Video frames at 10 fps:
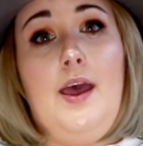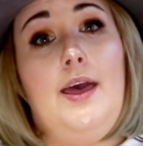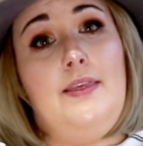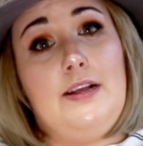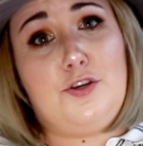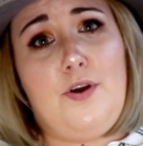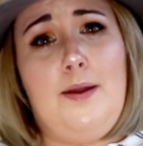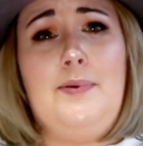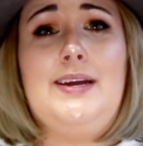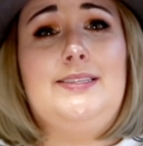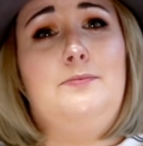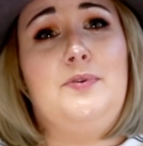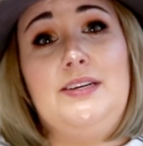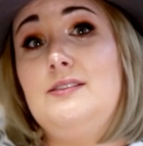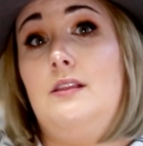And great because it
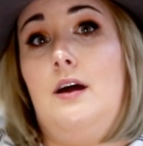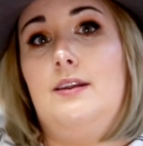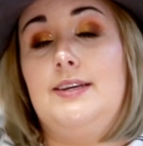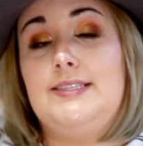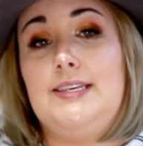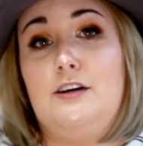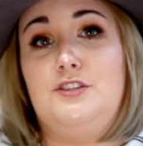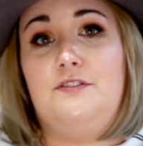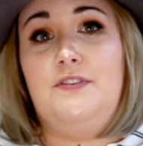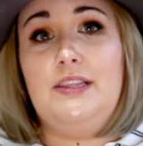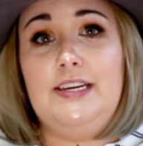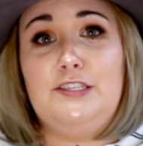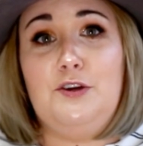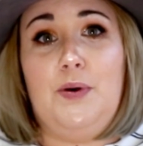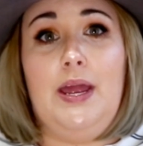brings a lot of nostalgic feeling
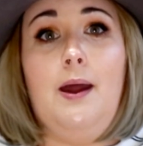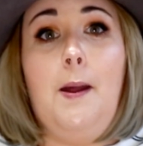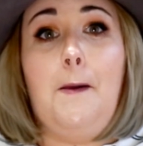to it.